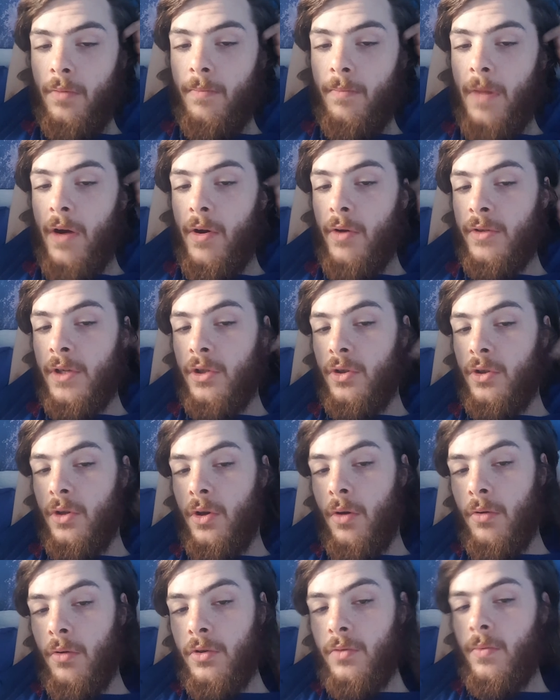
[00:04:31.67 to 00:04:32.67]
Mario's actually
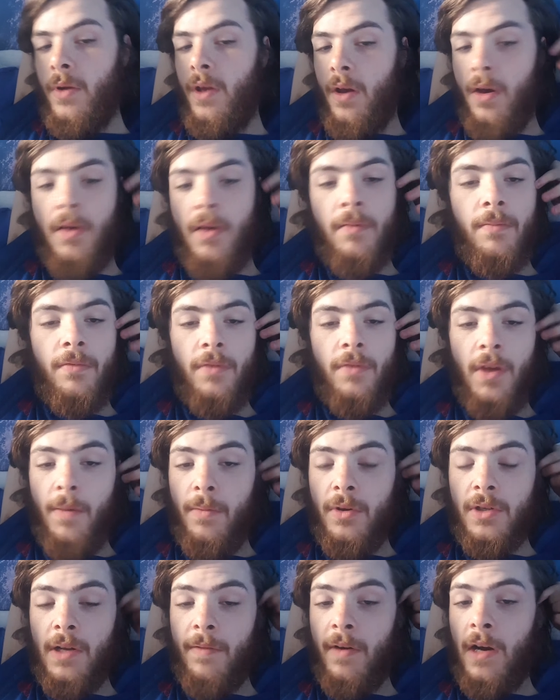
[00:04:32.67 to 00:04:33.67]
going to rehab. Yeah,
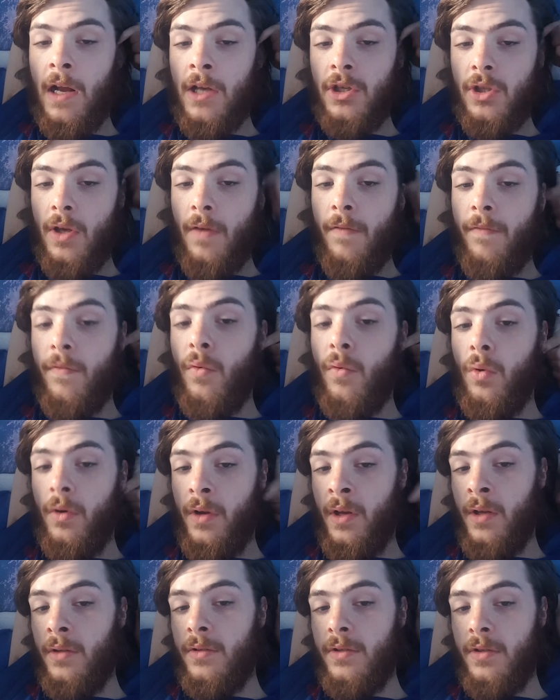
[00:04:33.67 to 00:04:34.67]
because I can actually afford
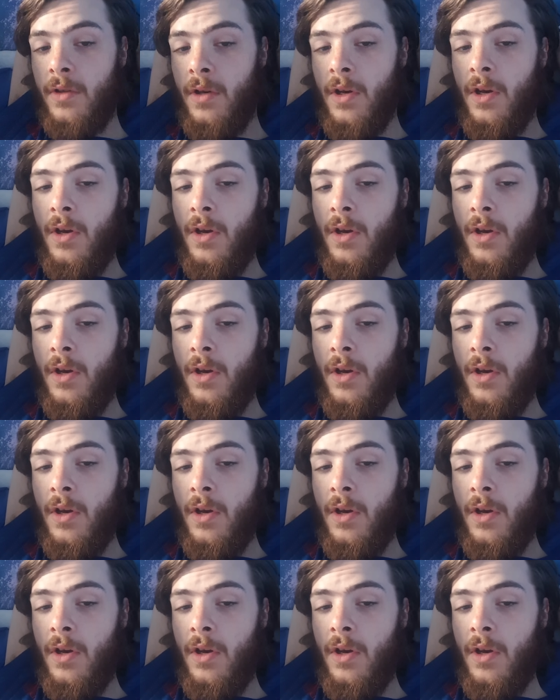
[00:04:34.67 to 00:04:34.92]
it.